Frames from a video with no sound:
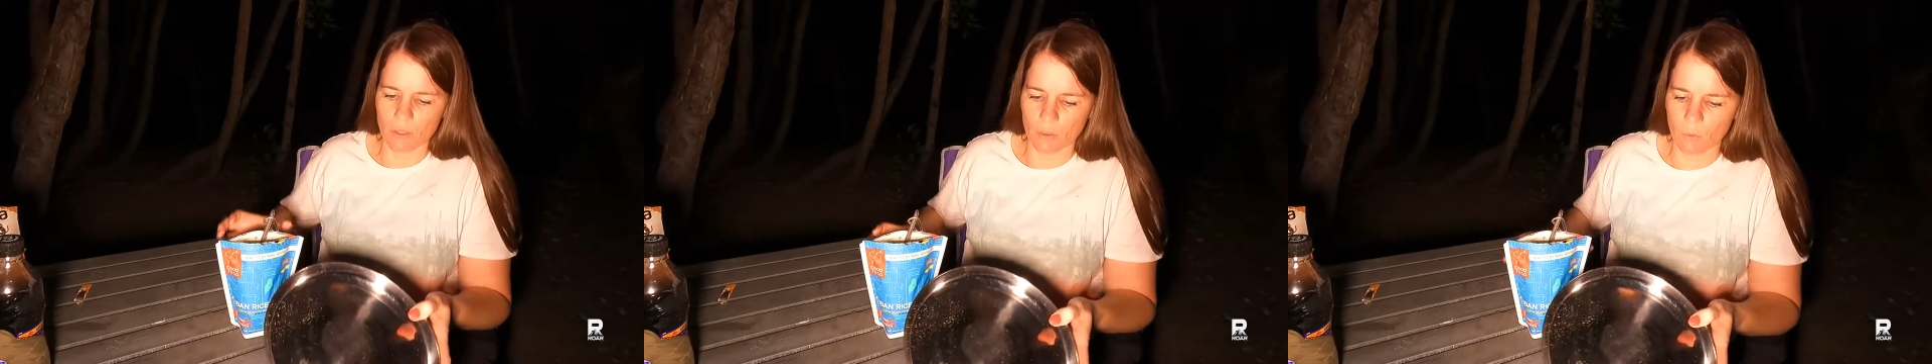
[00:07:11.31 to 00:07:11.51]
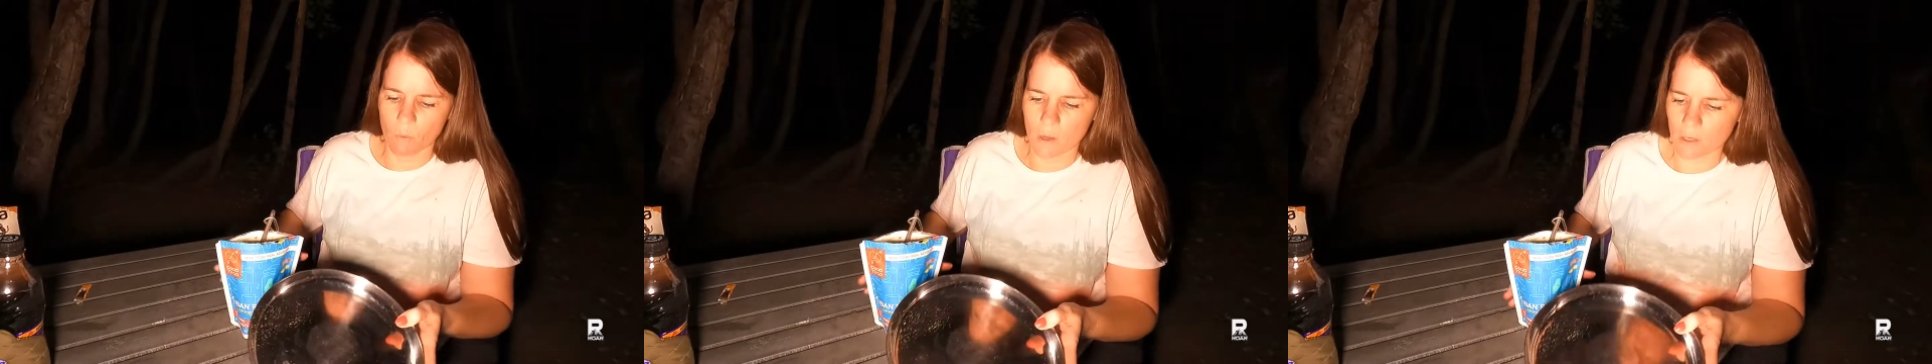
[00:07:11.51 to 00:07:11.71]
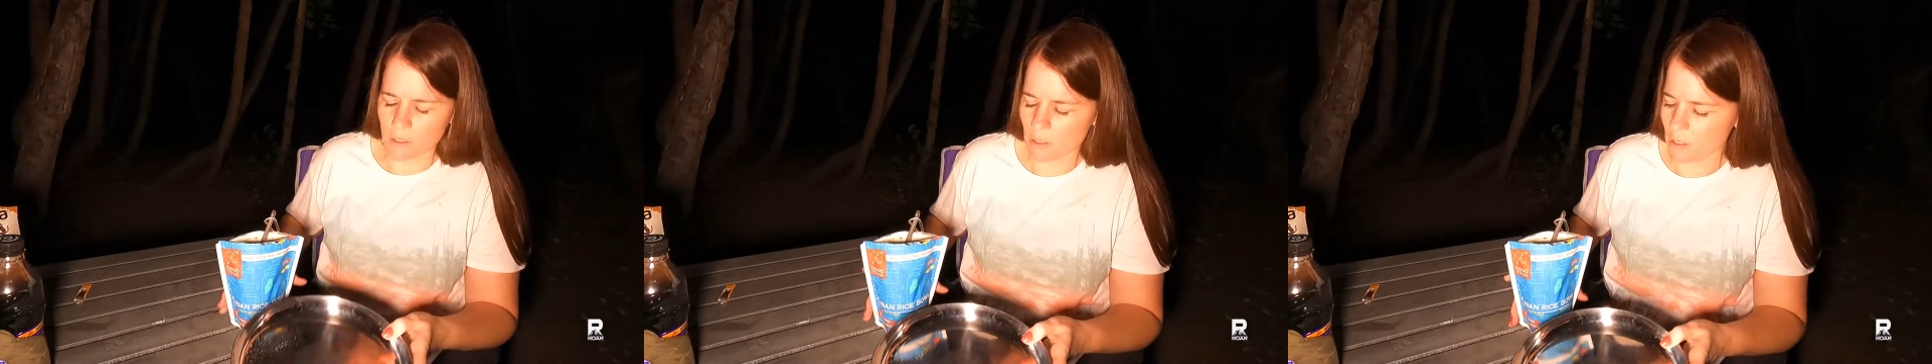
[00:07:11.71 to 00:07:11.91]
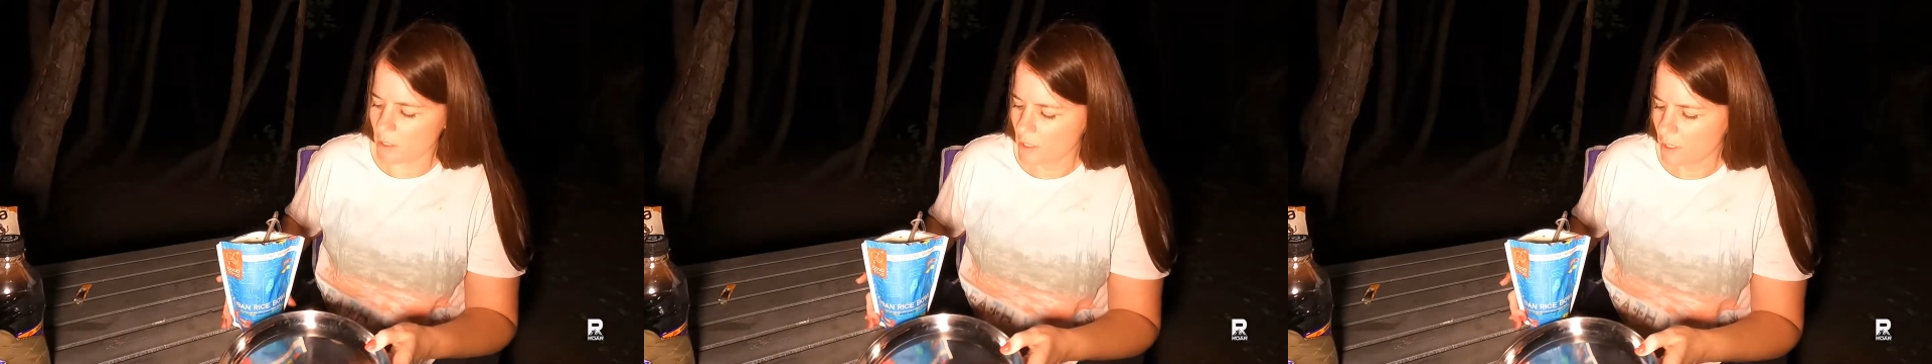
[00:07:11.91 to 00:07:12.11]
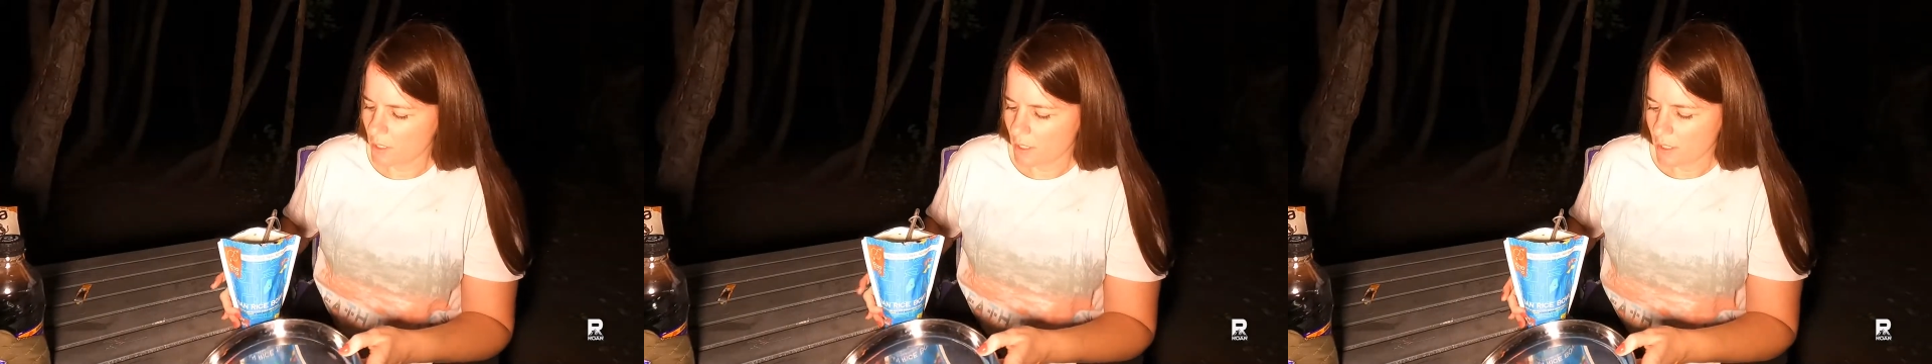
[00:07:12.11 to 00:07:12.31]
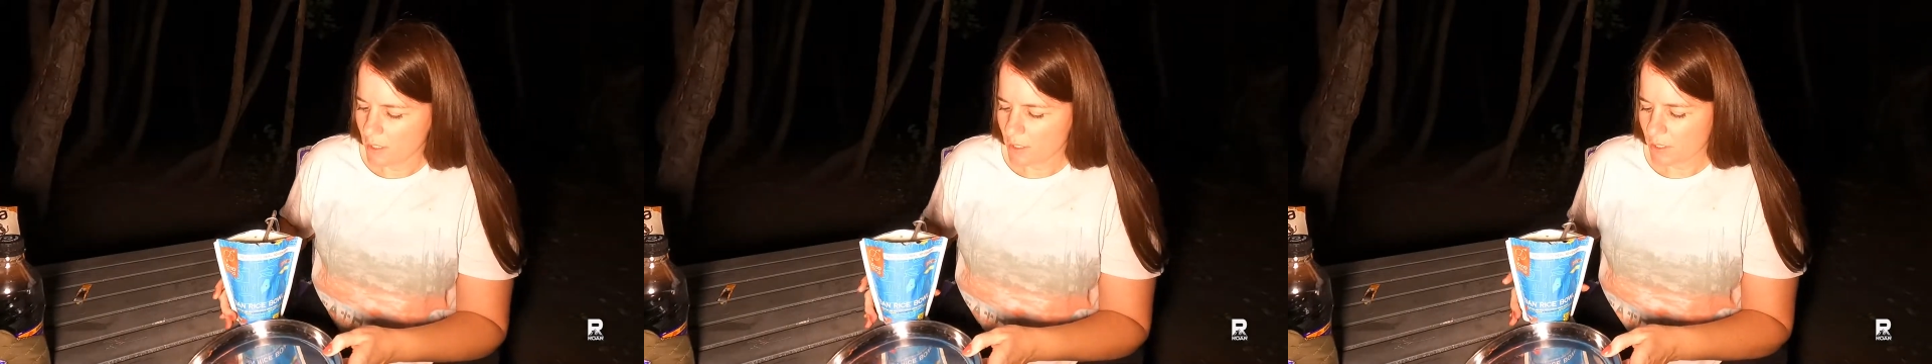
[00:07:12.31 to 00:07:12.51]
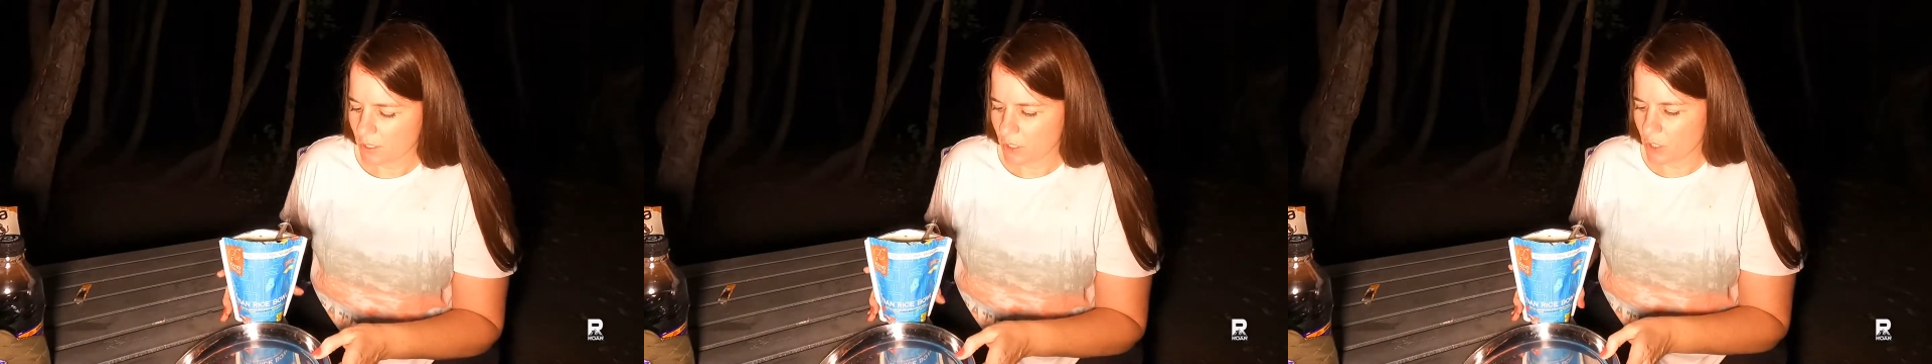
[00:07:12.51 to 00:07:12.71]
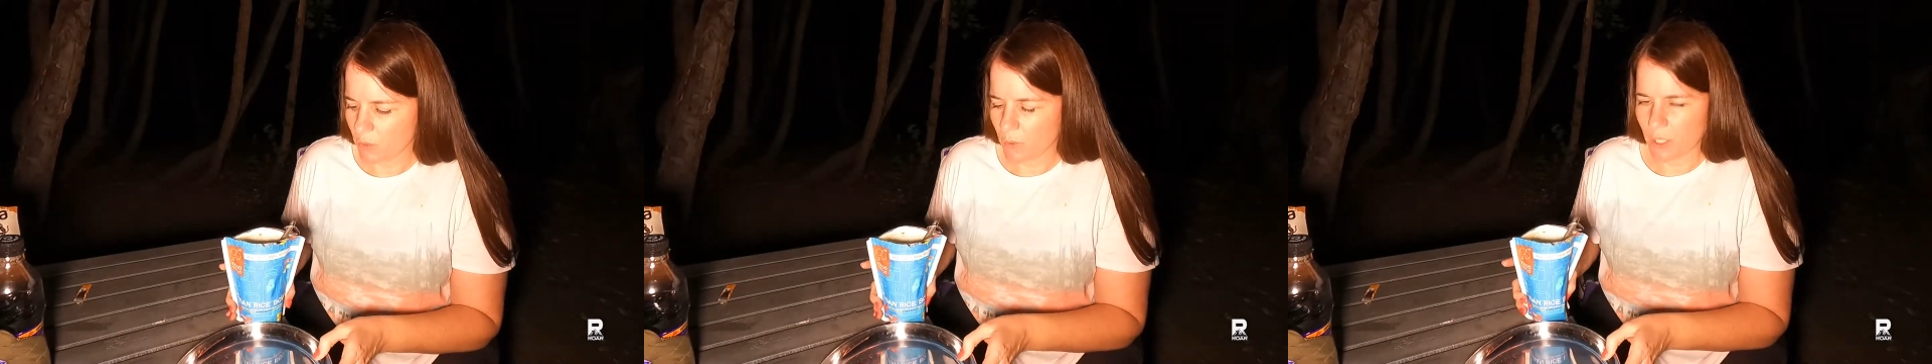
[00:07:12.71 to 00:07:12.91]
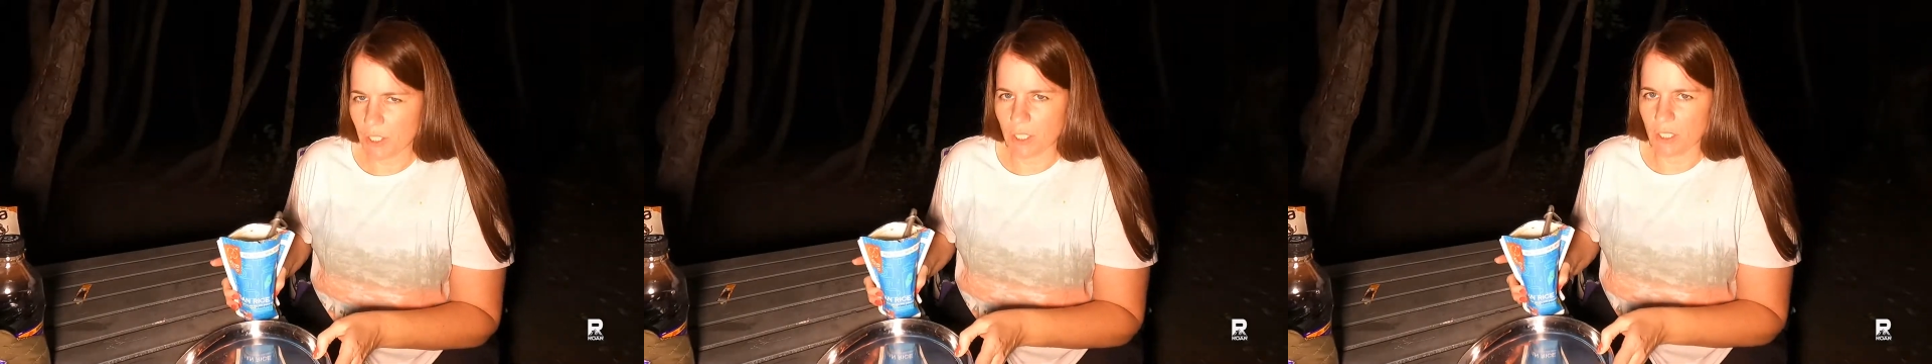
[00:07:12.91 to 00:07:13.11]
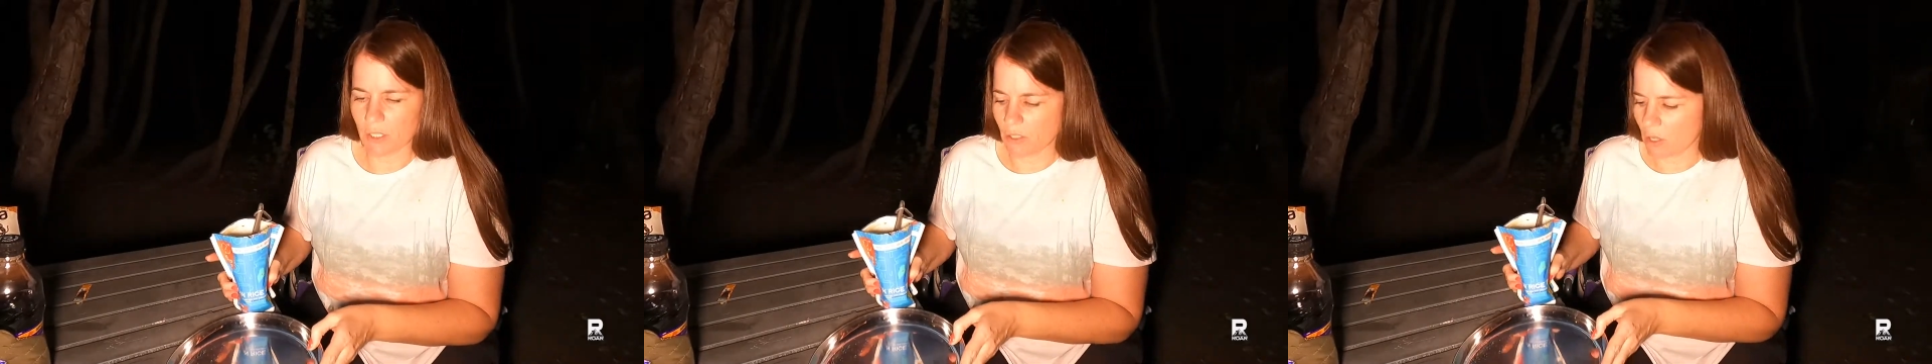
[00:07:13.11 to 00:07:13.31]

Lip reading: The water situation is